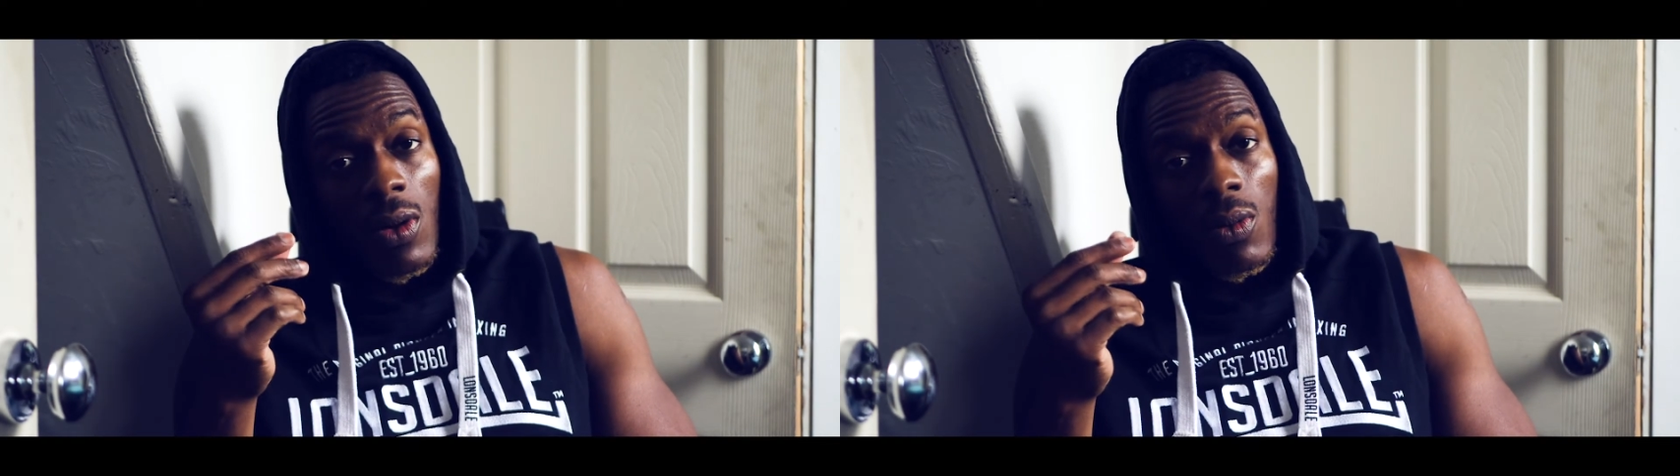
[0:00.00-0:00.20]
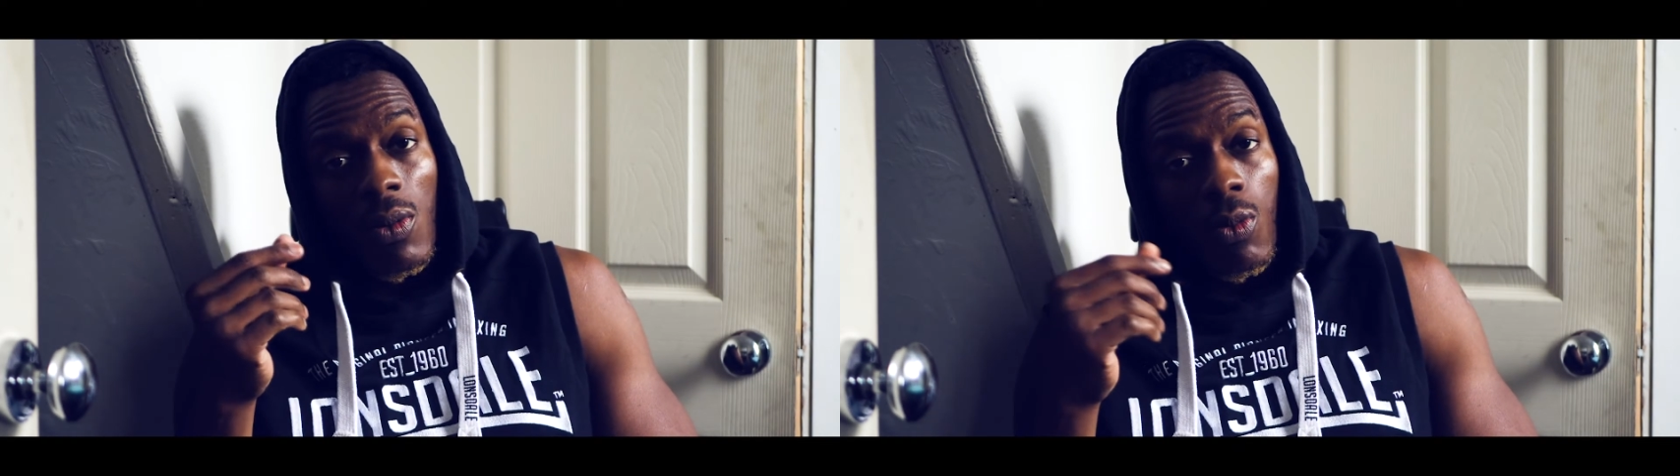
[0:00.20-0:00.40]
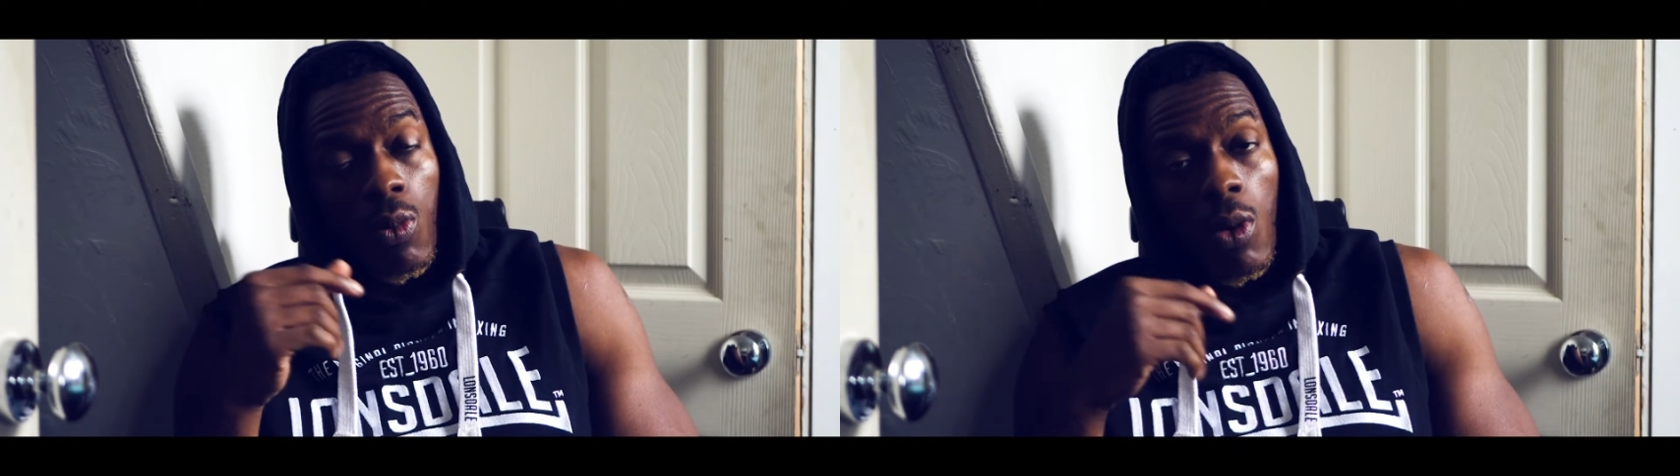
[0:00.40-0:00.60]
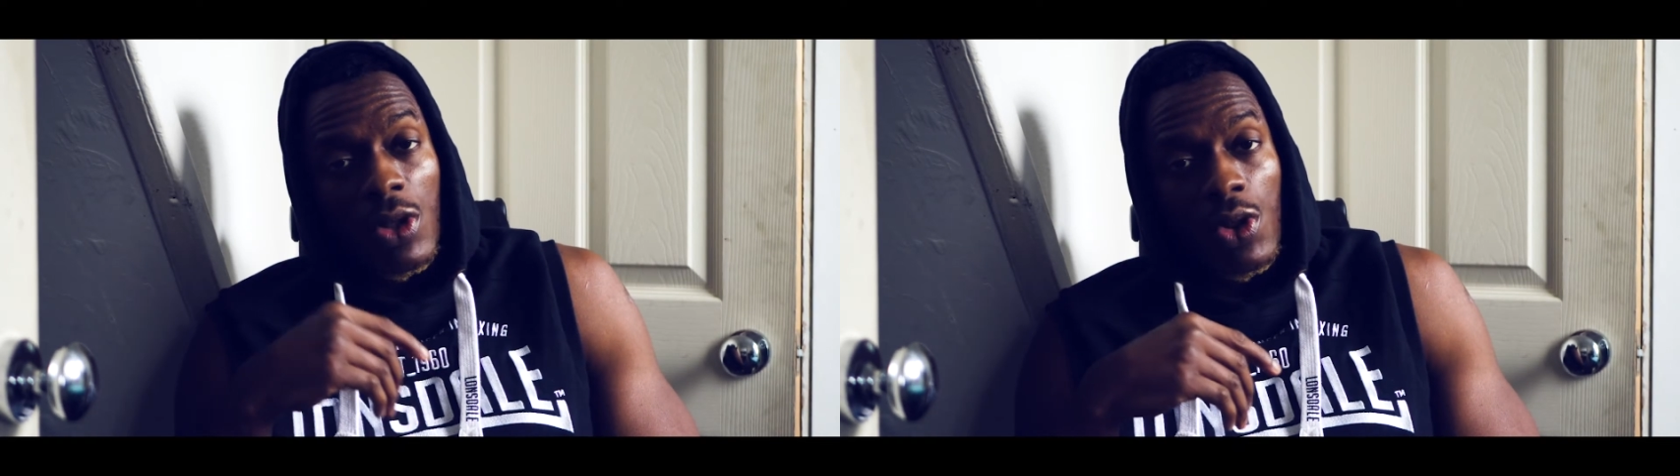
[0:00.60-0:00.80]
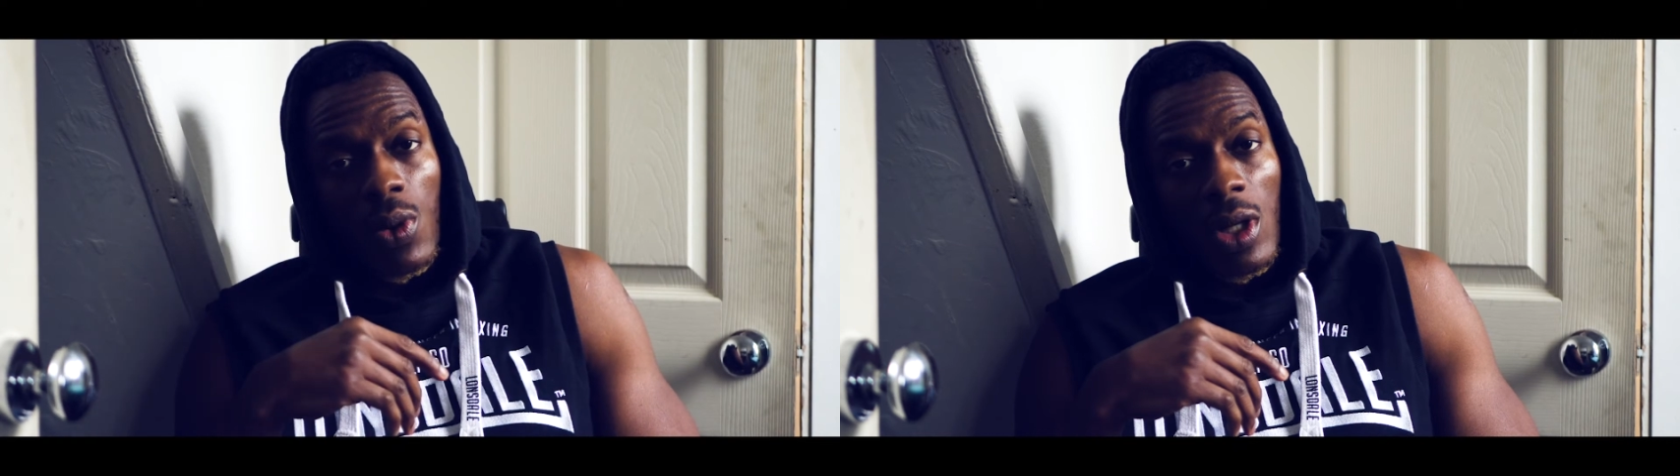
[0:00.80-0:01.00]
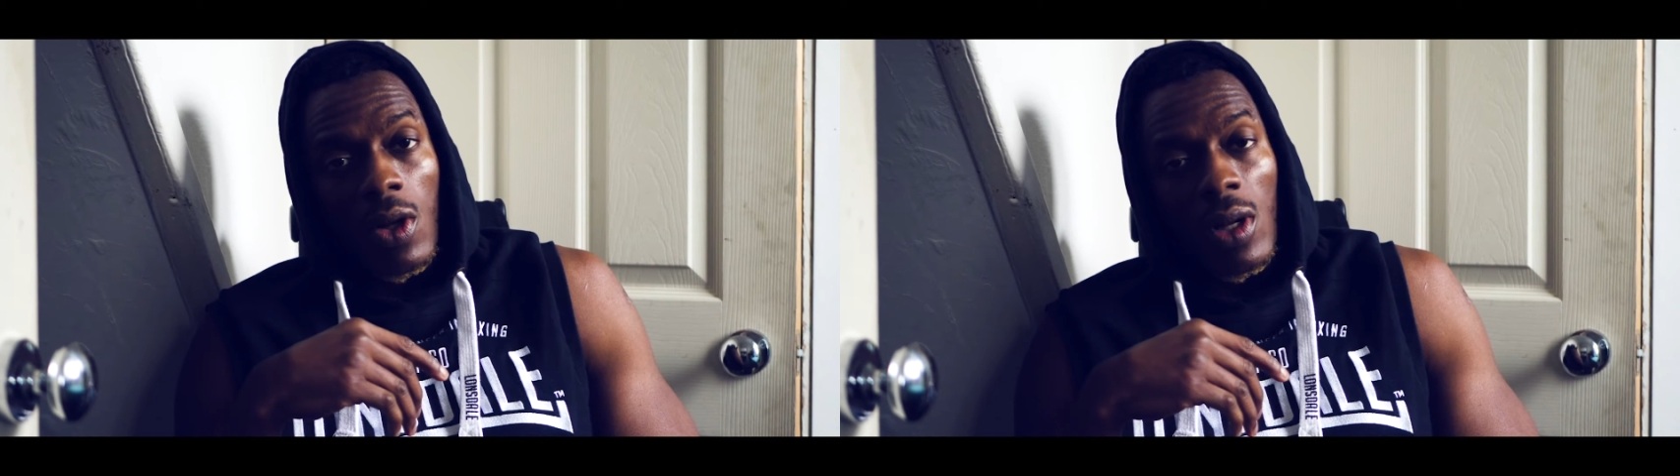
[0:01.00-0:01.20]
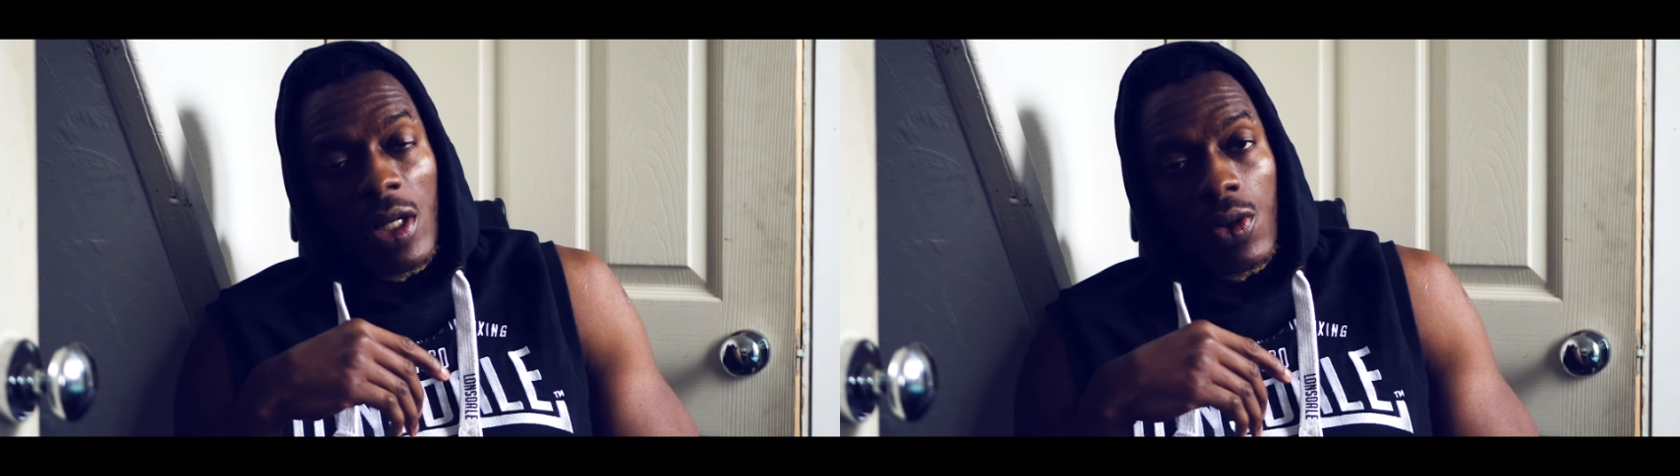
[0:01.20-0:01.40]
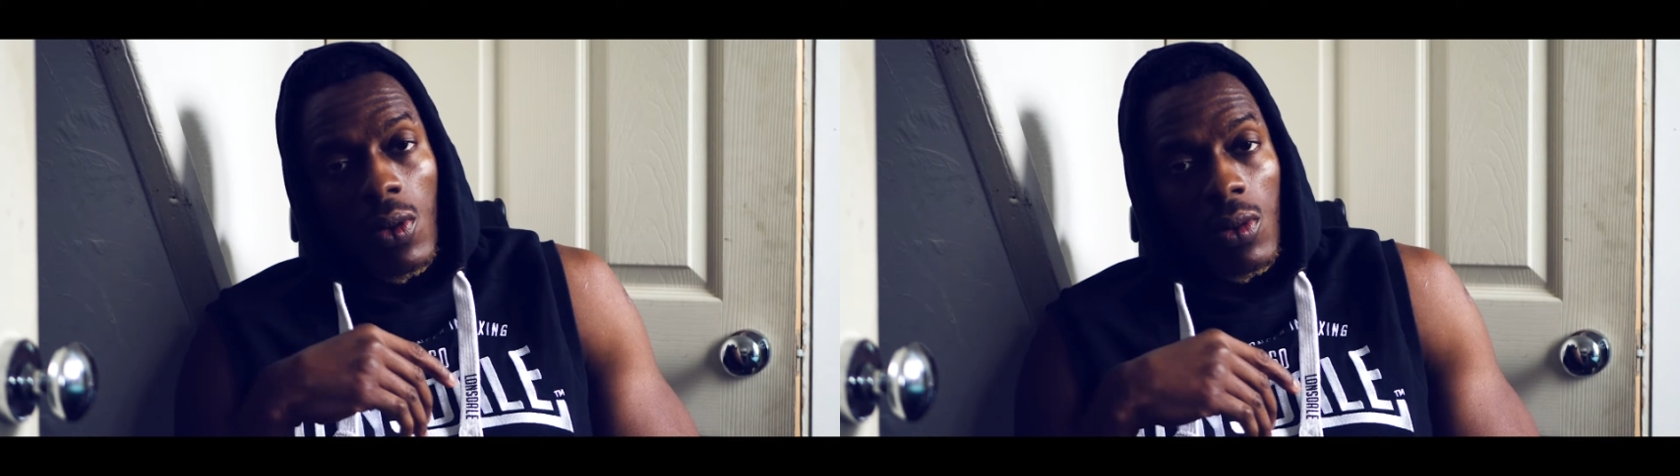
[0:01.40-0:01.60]
don't want to
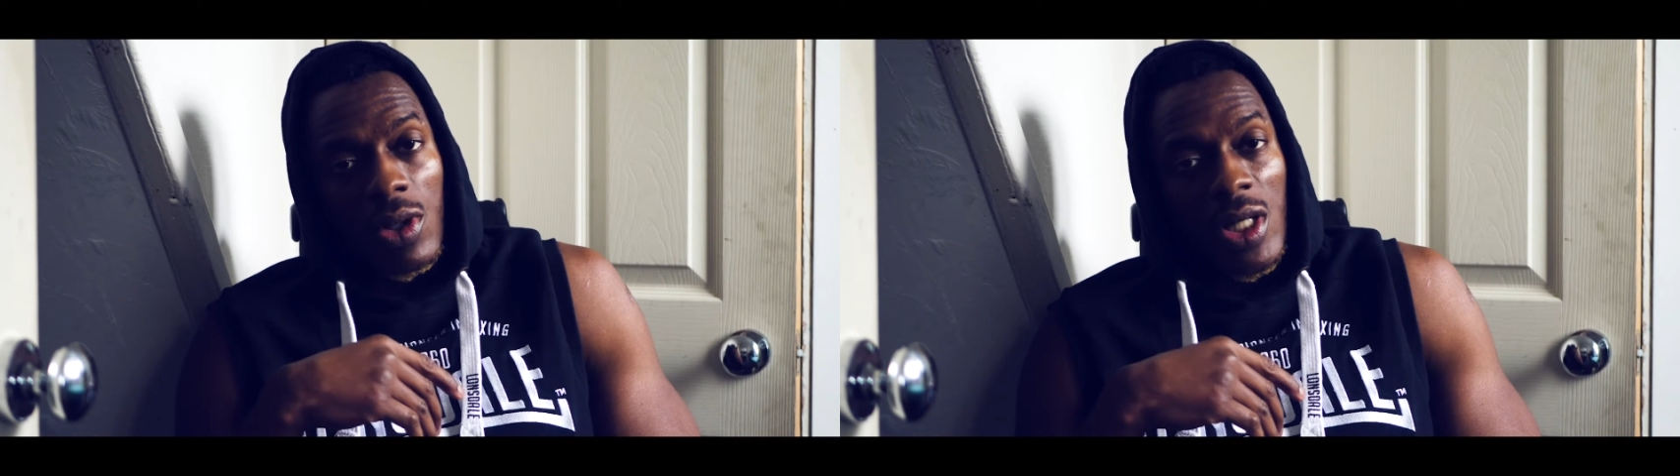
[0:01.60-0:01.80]
acknowledge or